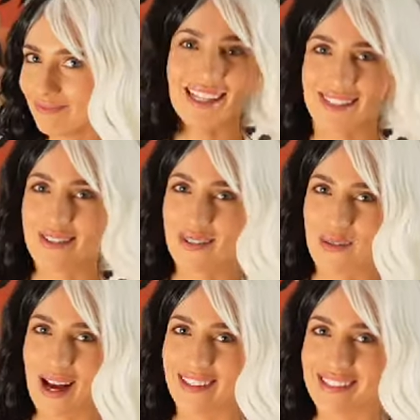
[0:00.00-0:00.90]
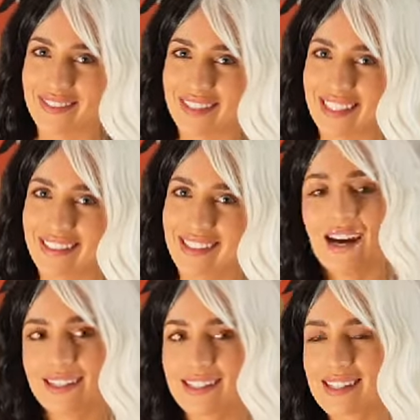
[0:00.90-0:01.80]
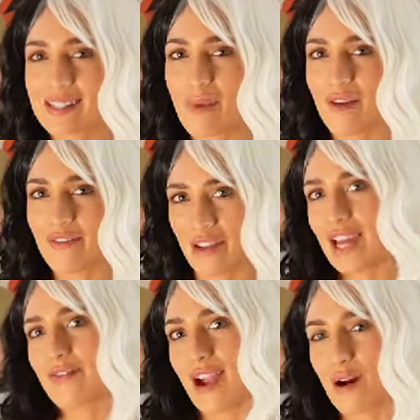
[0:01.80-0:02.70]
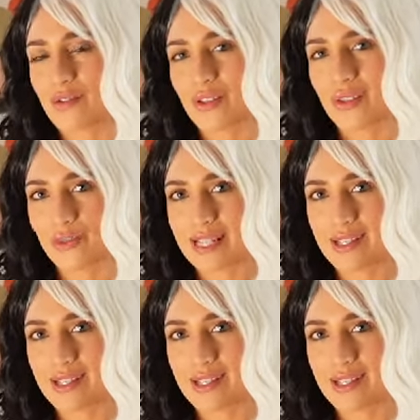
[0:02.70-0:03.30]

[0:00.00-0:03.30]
It's Cruella de Vil. I think this is my favourite out of the three